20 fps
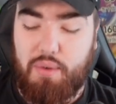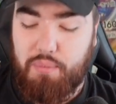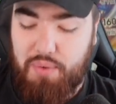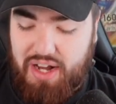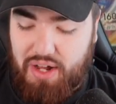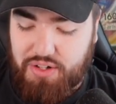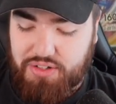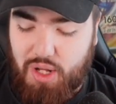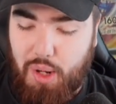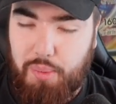when
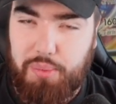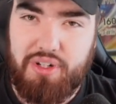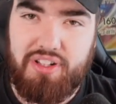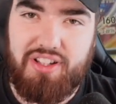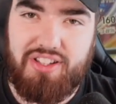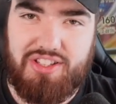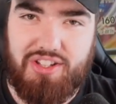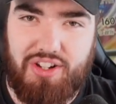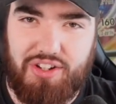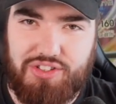I was opening
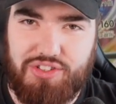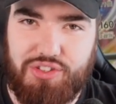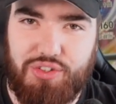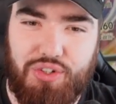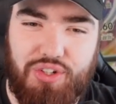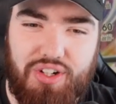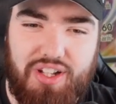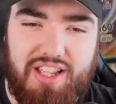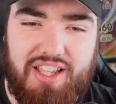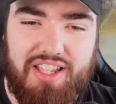this
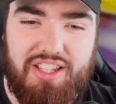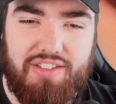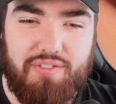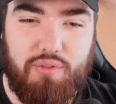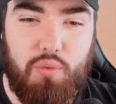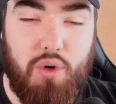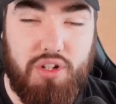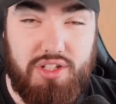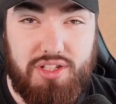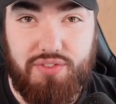Toxel,
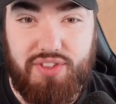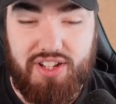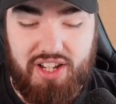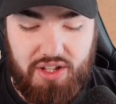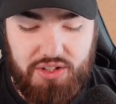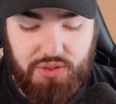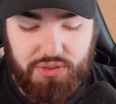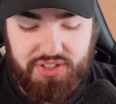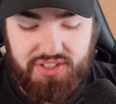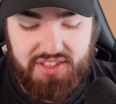watch the video,
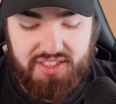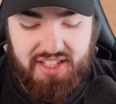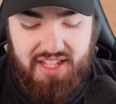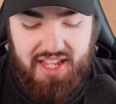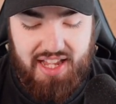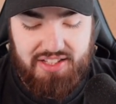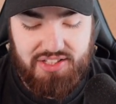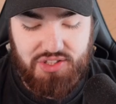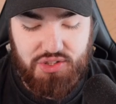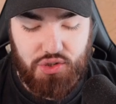you'll see,
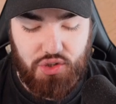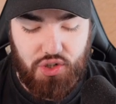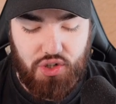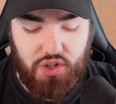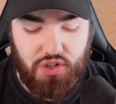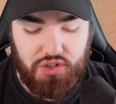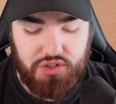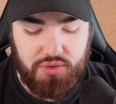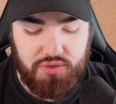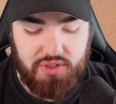I
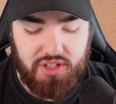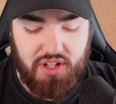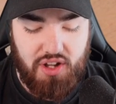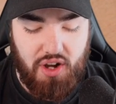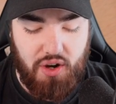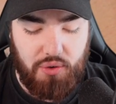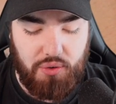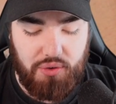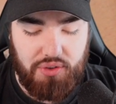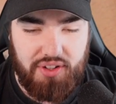saw something
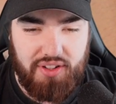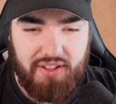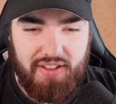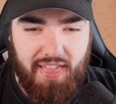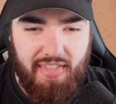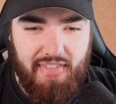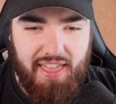gold,